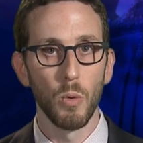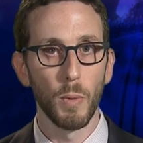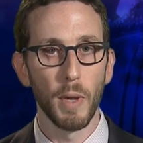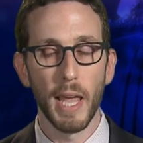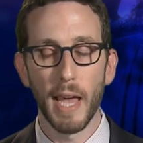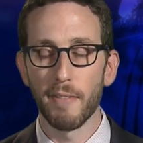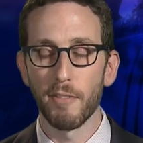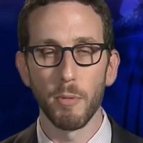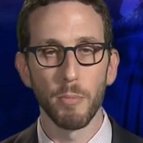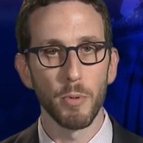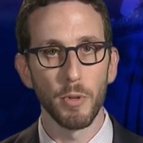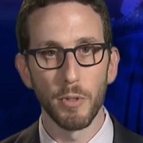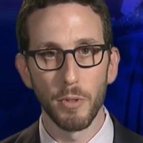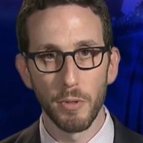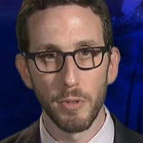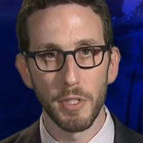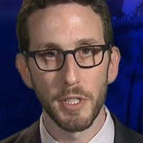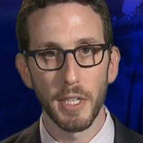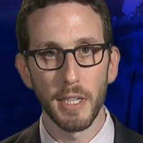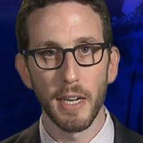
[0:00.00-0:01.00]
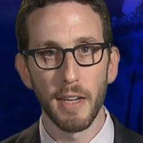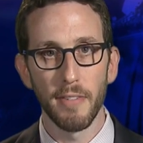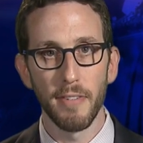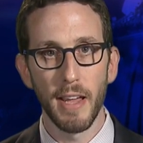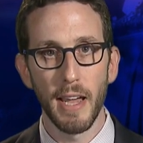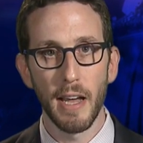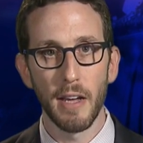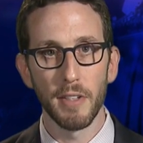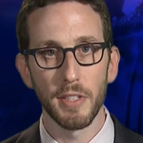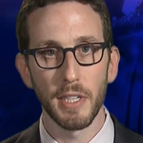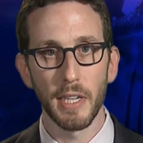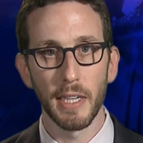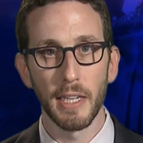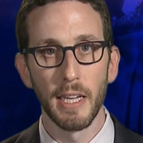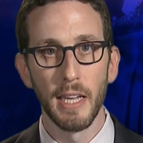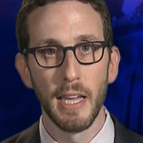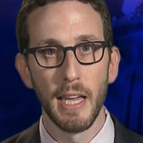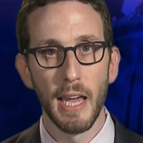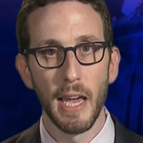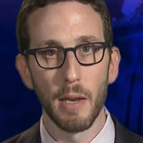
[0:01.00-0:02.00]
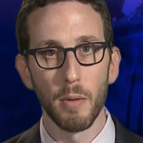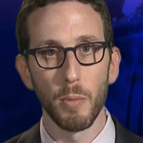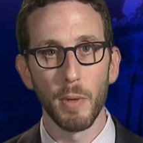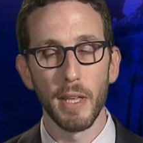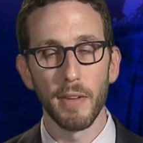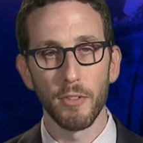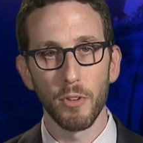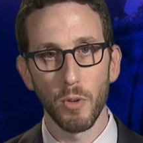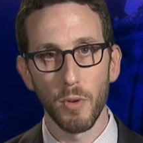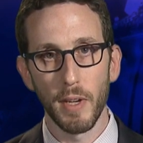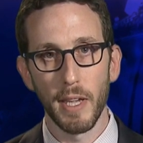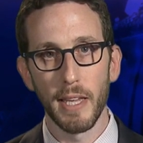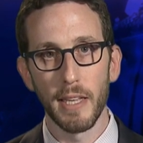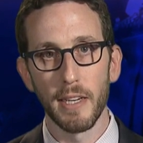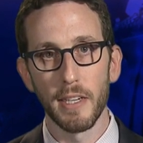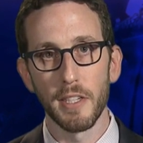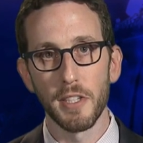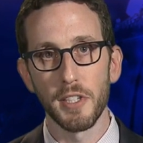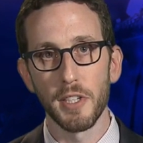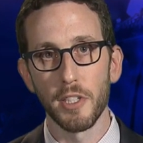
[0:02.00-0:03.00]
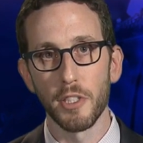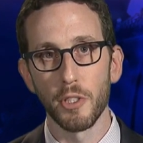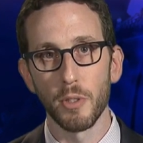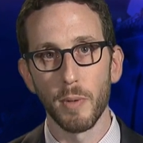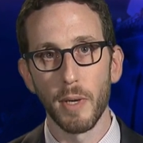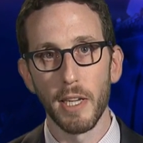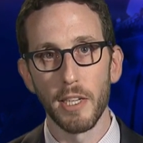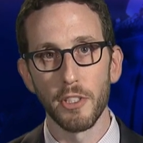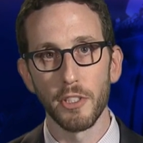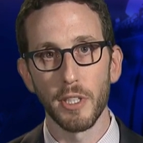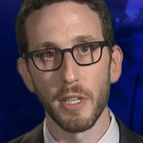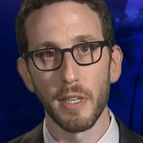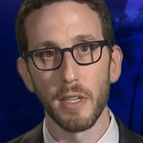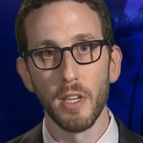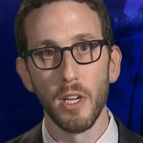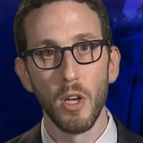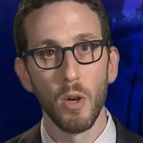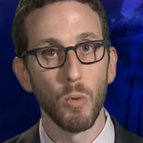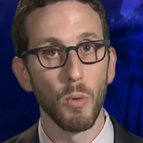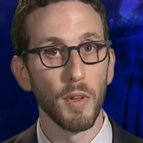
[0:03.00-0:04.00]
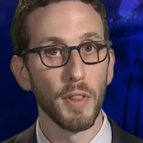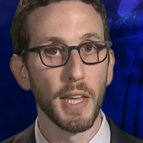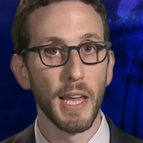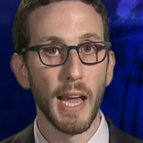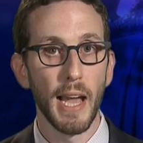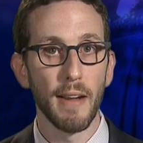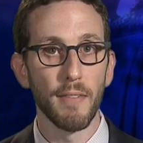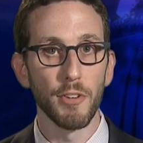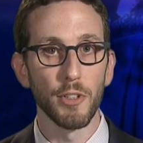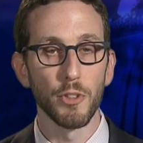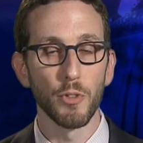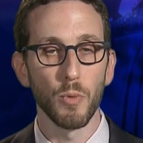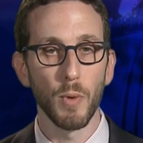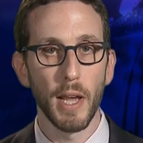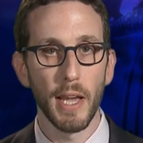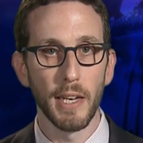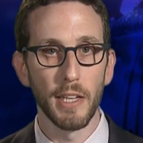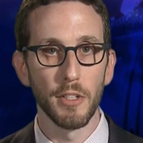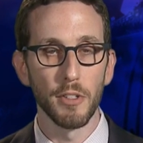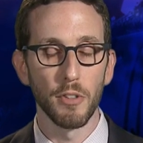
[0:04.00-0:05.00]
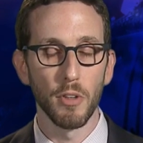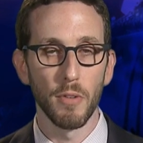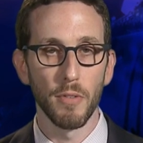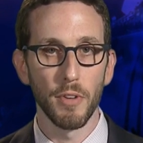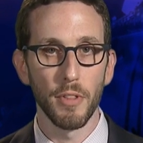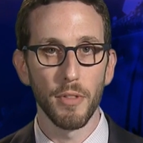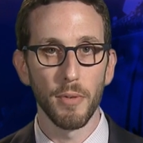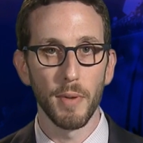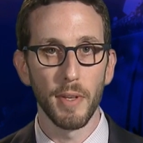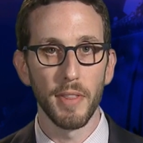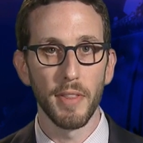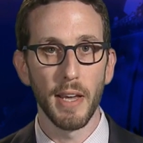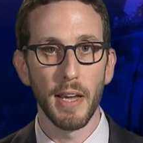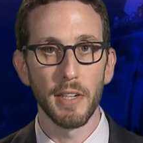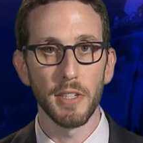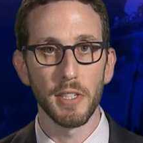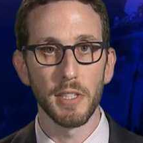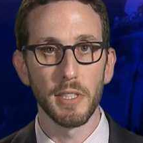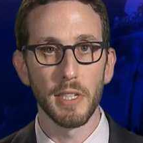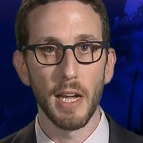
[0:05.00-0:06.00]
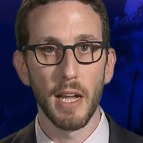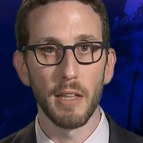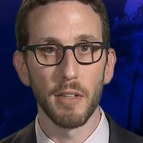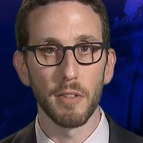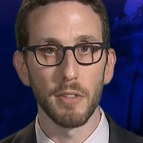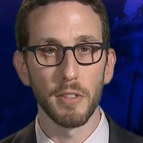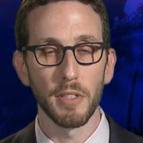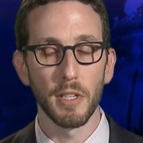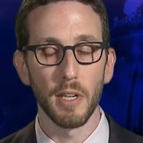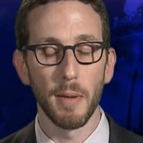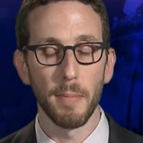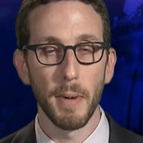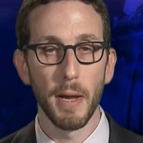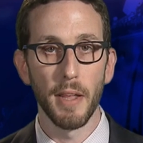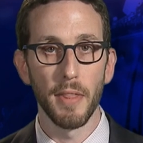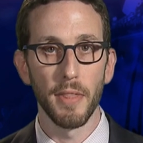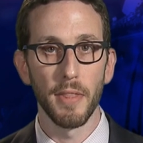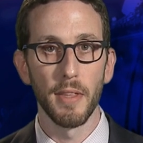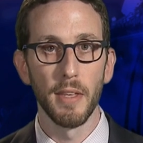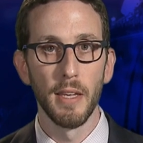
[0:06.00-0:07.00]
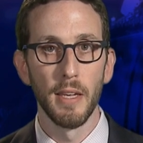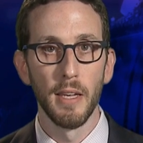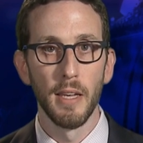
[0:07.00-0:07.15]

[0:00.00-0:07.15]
We haven't produced enough housing, and we have created a situation where the average rent is over $3,000 a month.